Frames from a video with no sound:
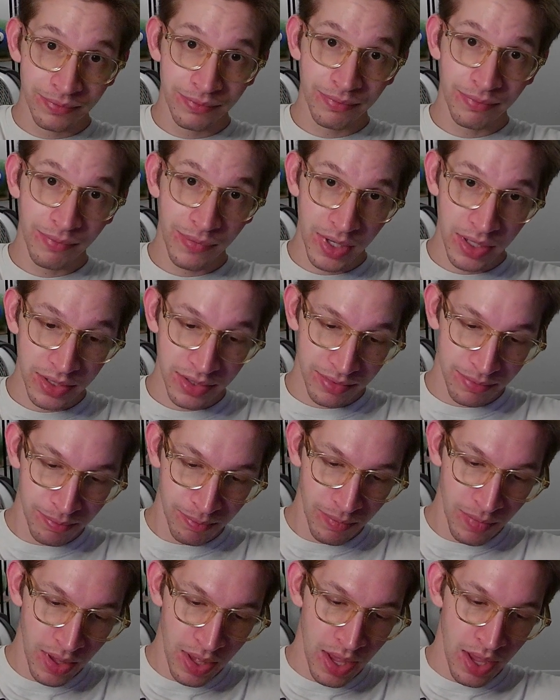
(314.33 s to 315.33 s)
Nice.
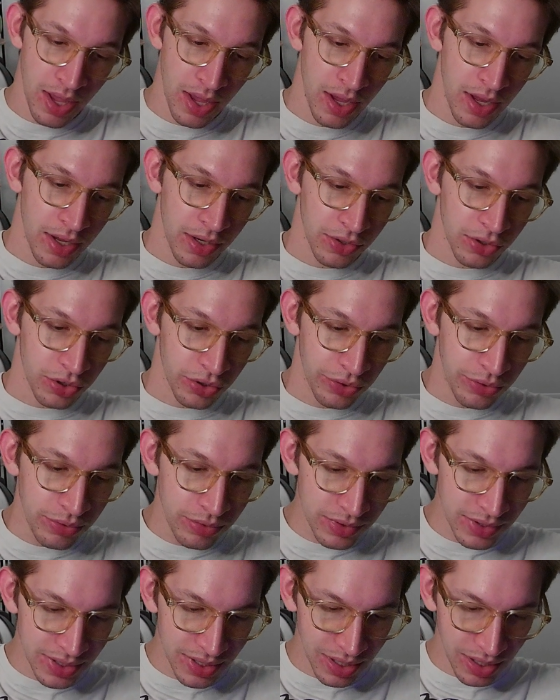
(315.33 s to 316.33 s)

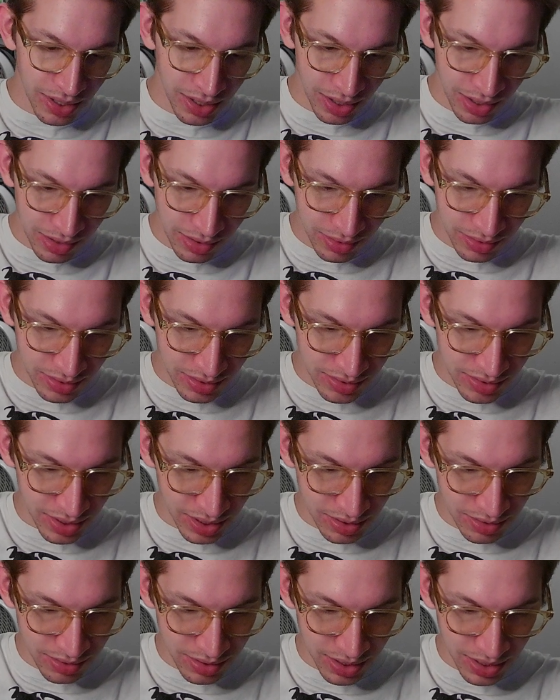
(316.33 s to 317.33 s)
Tuesday,
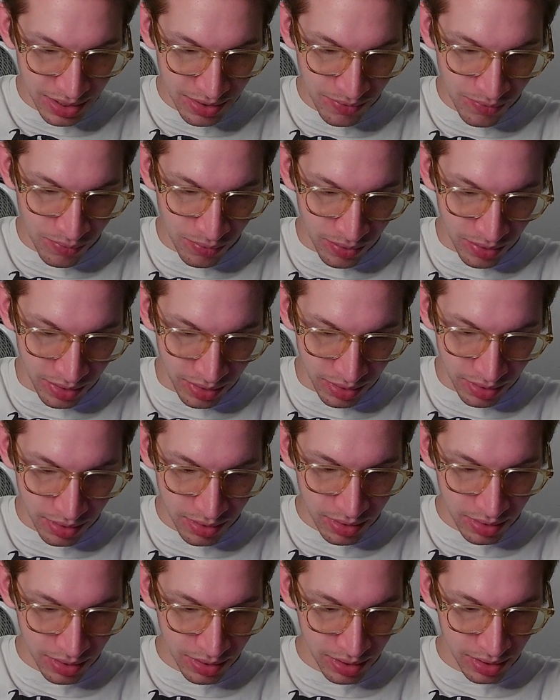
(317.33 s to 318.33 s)
standard day at
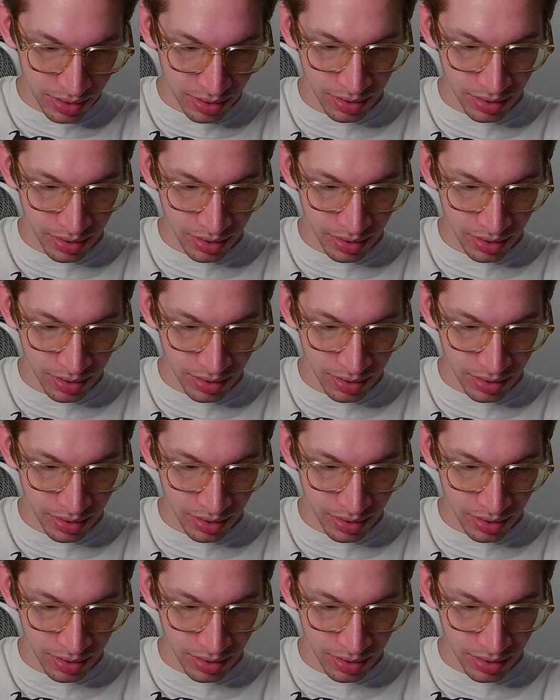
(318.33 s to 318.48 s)
work.